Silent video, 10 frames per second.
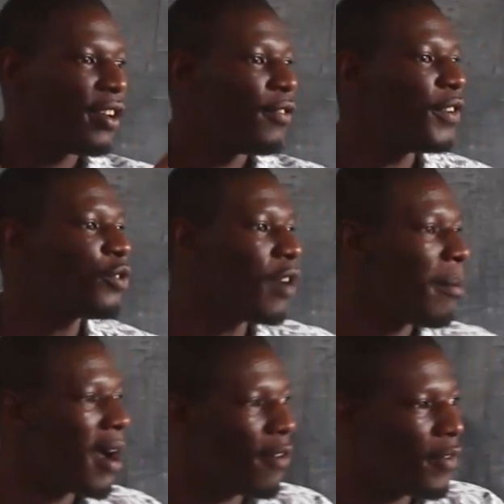Vitu
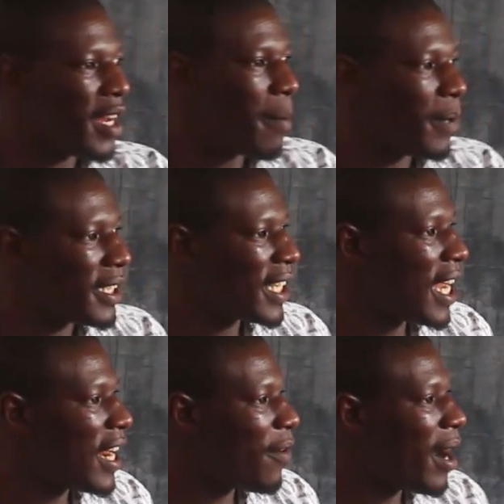ambavyo
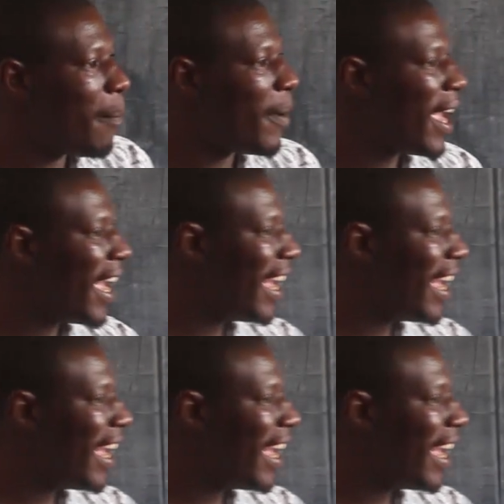vinapatikana wapi?